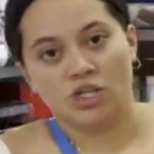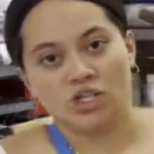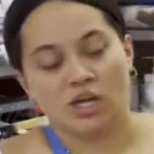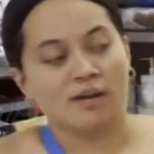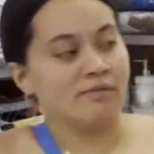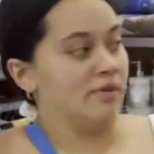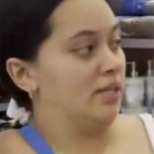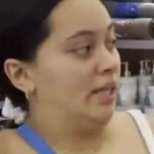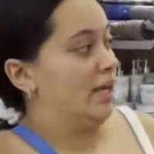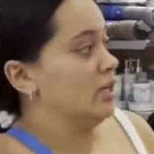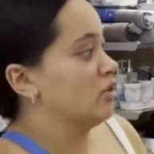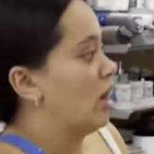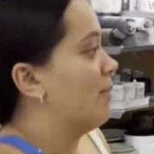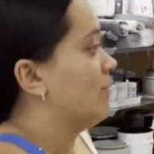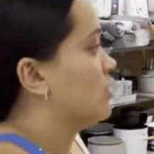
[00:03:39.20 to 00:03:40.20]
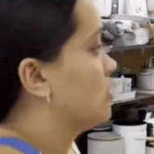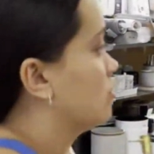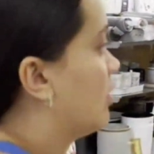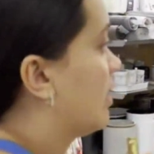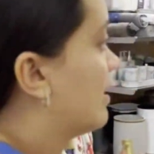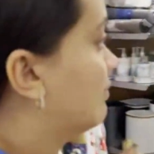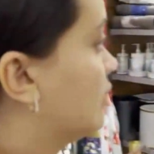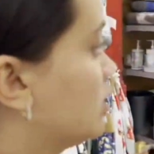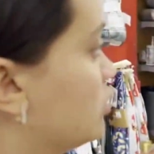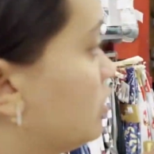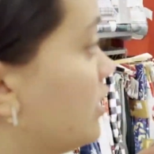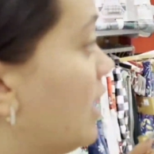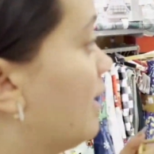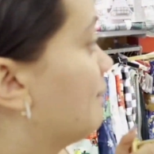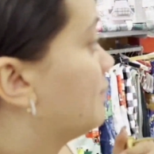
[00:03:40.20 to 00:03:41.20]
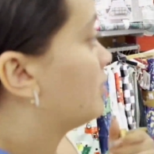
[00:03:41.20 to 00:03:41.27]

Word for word: everything. So I'm gonna everything. Grab this. Yeah, I'm gonna grab